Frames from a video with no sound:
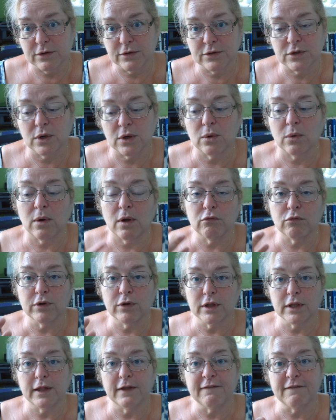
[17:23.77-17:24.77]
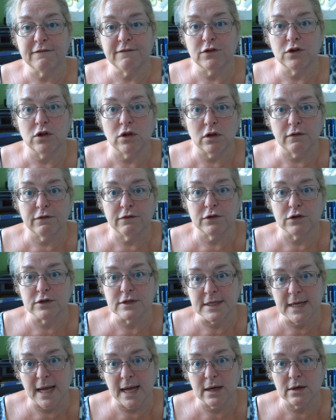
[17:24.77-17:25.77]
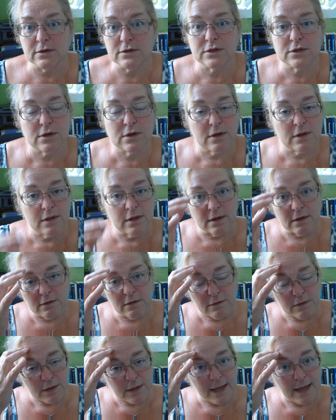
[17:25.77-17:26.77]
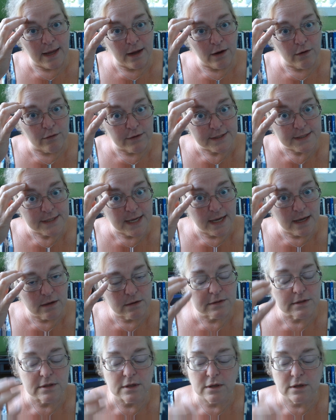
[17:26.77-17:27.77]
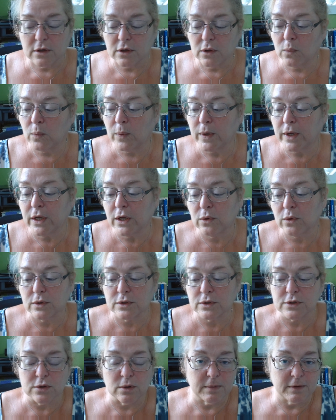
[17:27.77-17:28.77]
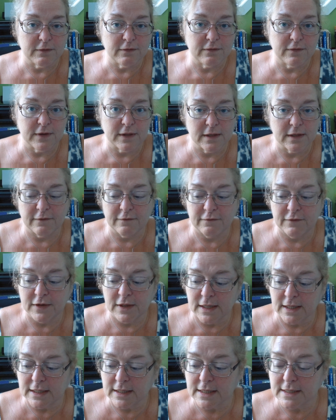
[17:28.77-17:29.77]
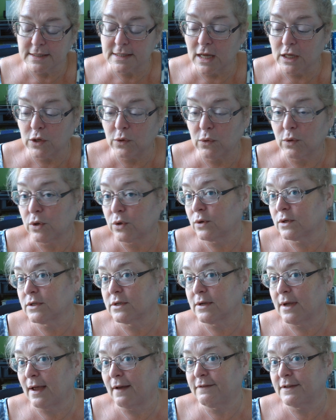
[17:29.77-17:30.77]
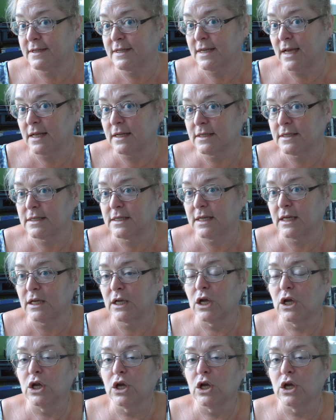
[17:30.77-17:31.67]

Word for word: So a really full first house, the the Aries house, we can also be feel, feeling this, and you can also have the tendency